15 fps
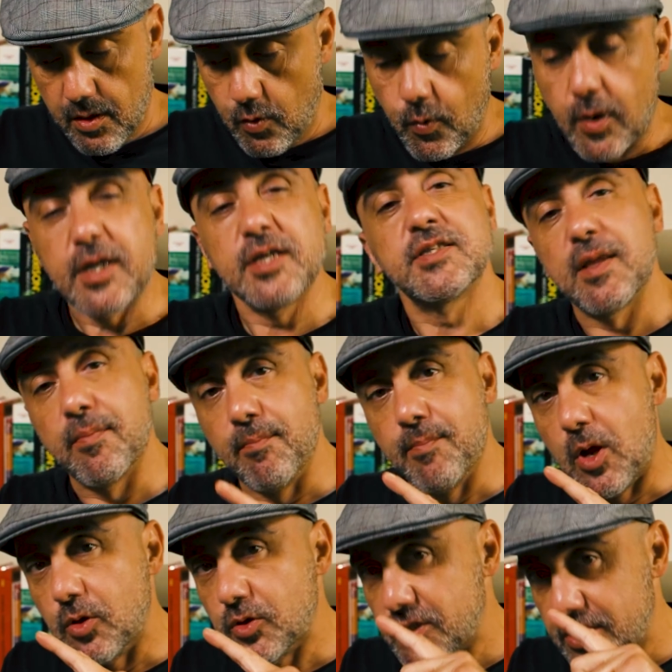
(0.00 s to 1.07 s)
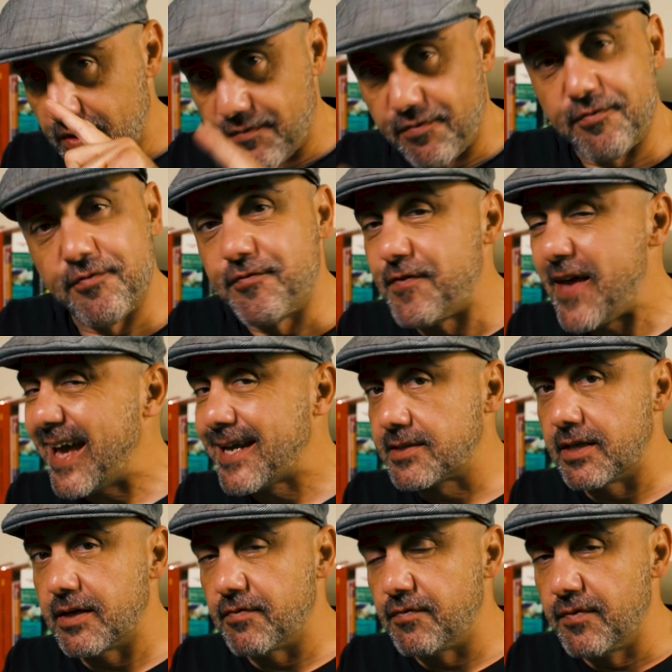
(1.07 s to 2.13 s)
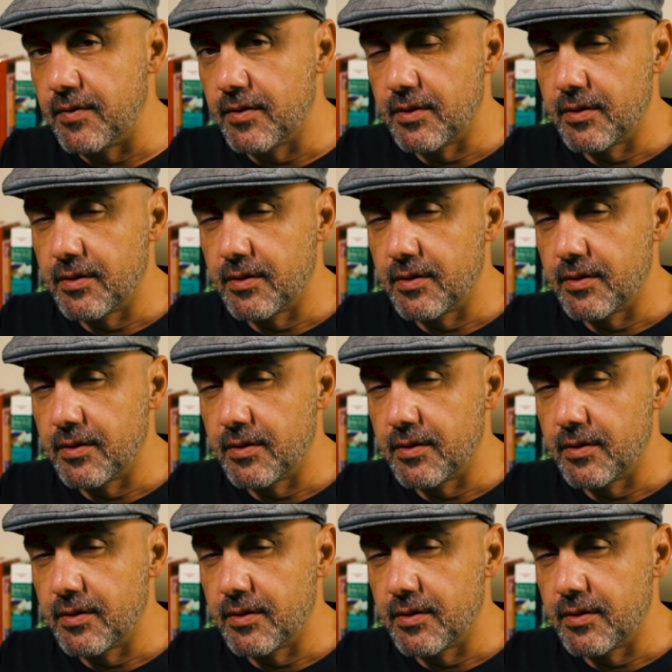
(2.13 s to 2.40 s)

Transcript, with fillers: What is the most effective